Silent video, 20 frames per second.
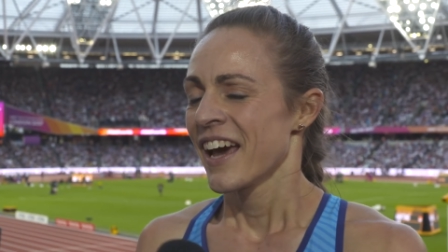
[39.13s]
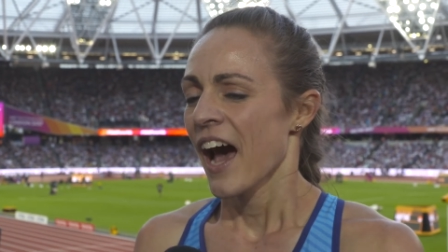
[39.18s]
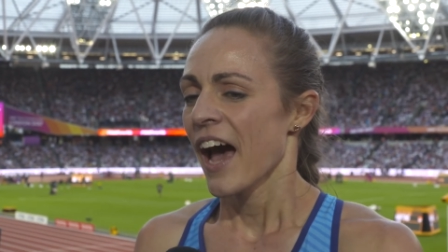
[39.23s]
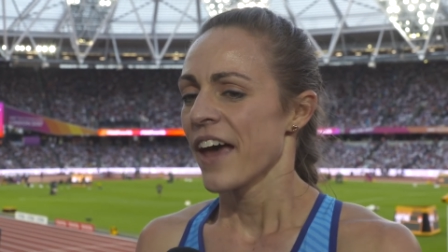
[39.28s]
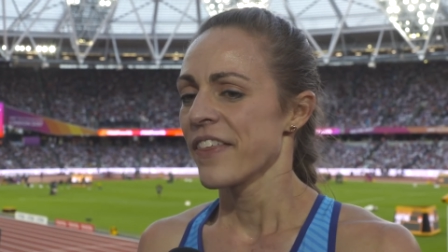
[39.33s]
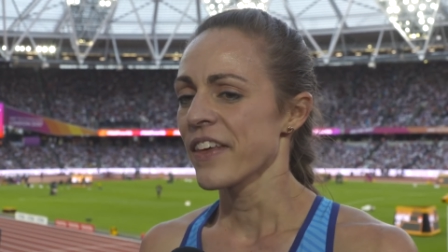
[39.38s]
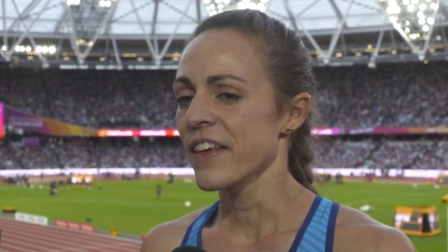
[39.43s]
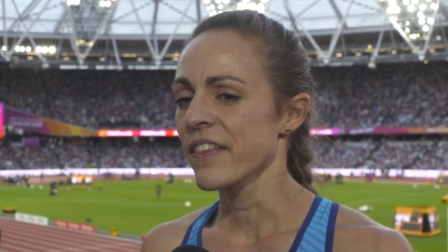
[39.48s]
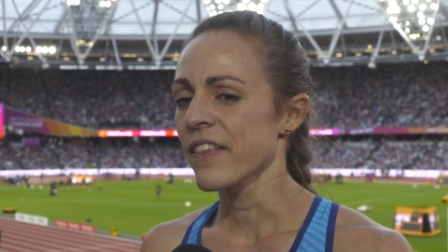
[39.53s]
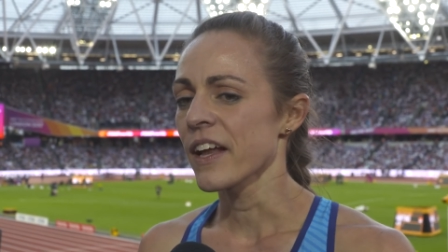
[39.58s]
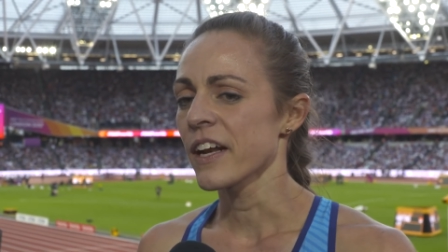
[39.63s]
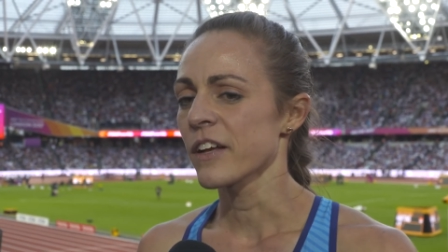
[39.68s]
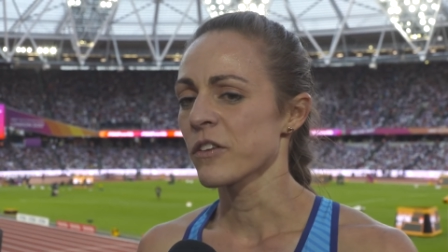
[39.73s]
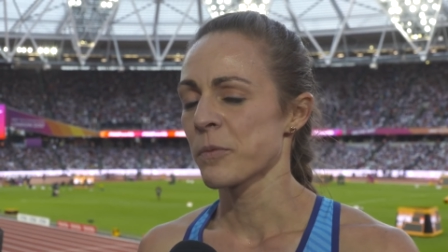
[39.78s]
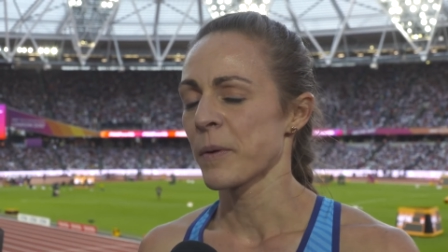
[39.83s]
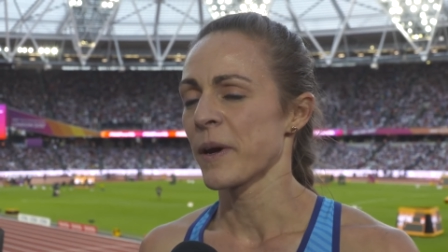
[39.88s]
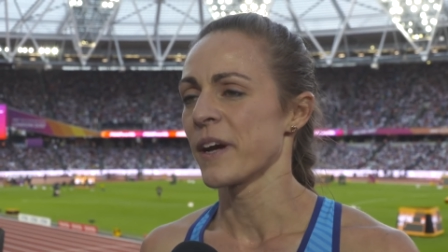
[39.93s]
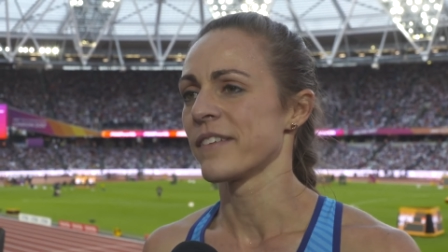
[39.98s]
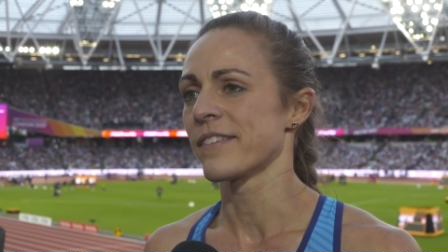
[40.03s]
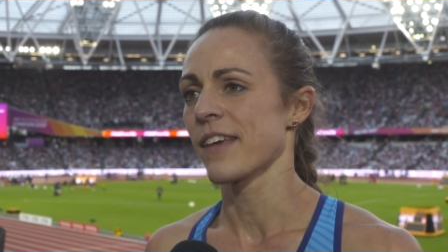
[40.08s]
I think that
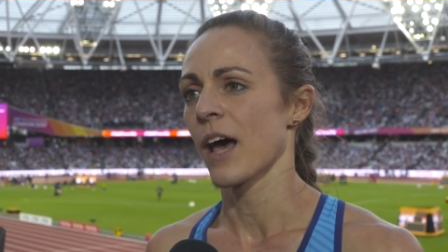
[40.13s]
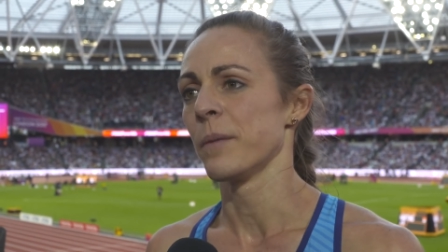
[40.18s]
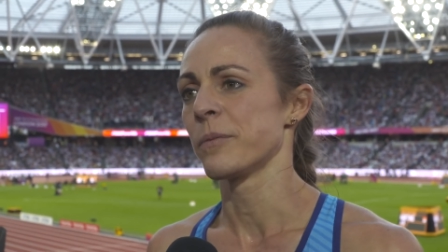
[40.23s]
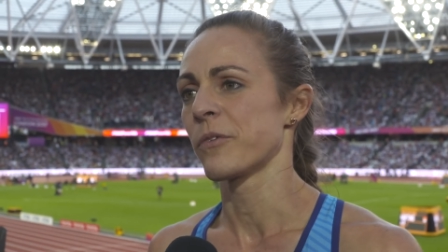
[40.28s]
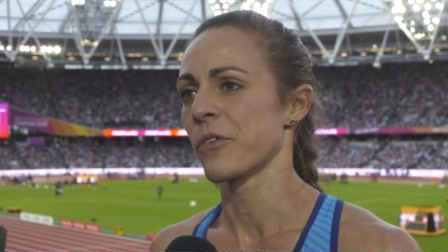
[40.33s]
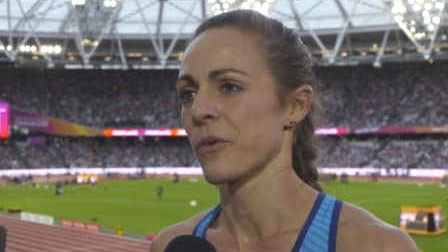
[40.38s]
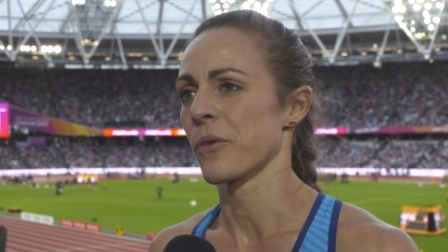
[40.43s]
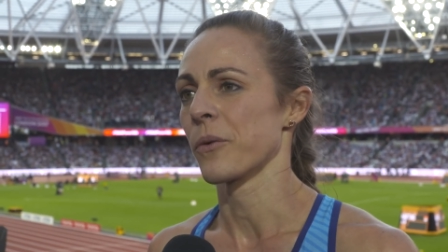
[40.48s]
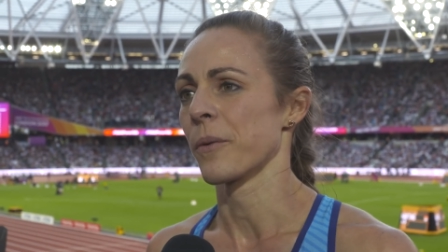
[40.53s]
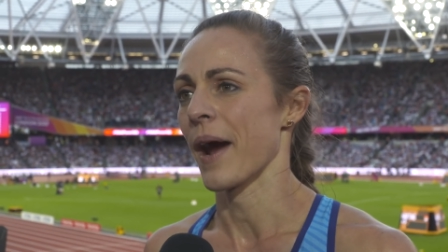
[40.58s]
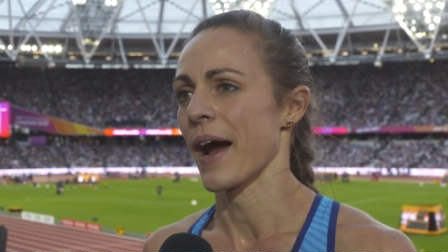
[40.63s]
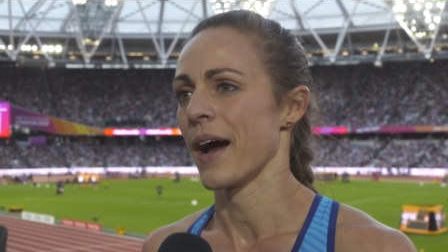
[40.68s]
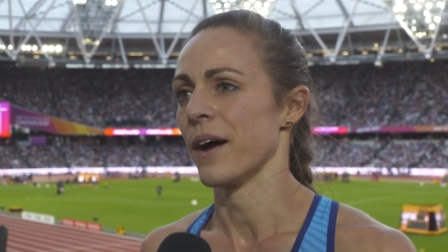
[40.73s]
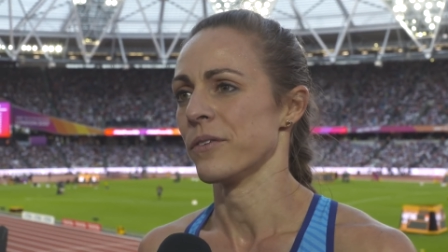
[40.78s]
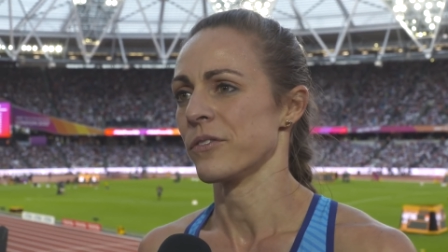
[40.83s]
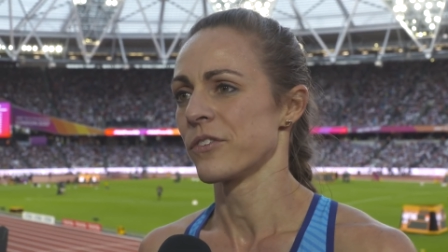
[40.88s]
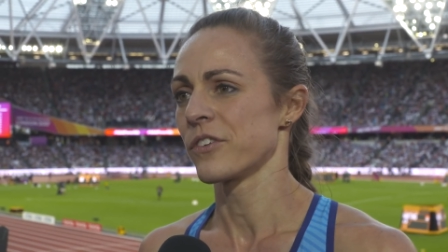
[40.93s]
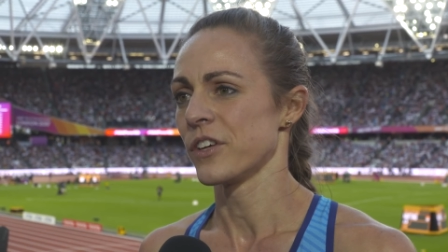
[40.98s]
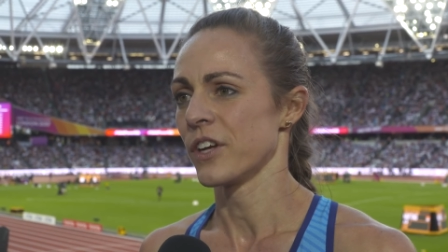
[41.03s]
experience helps through the rounds.